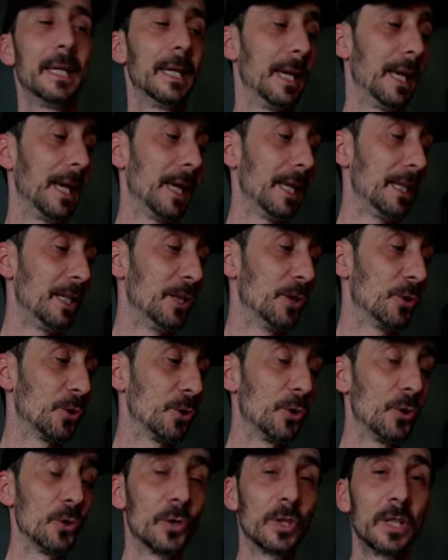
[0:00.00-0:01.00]
and
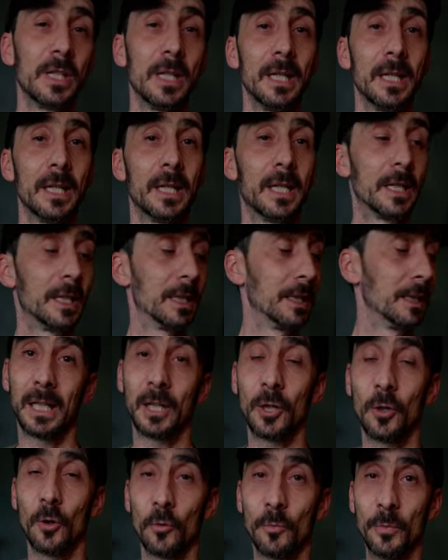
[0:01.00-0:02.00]
introducing a
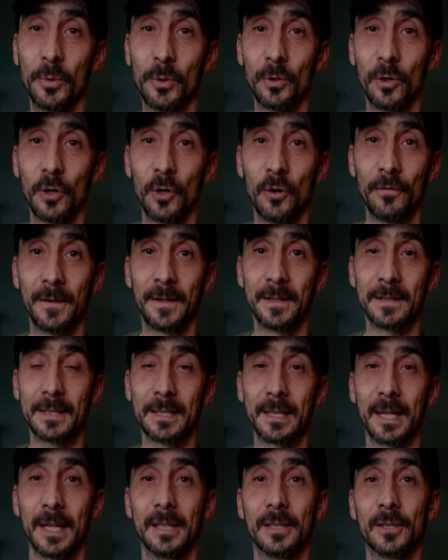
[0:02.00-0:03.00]
cold brew coffee
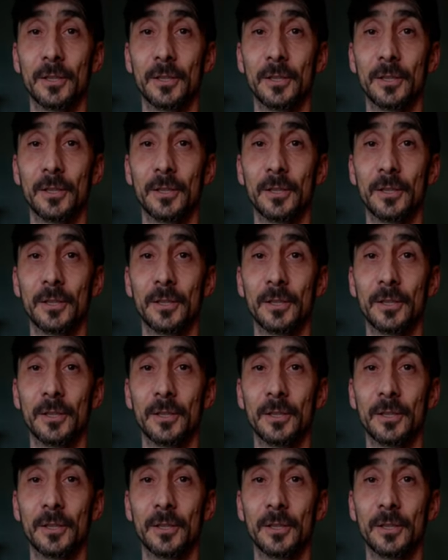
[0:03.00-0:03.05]
inside.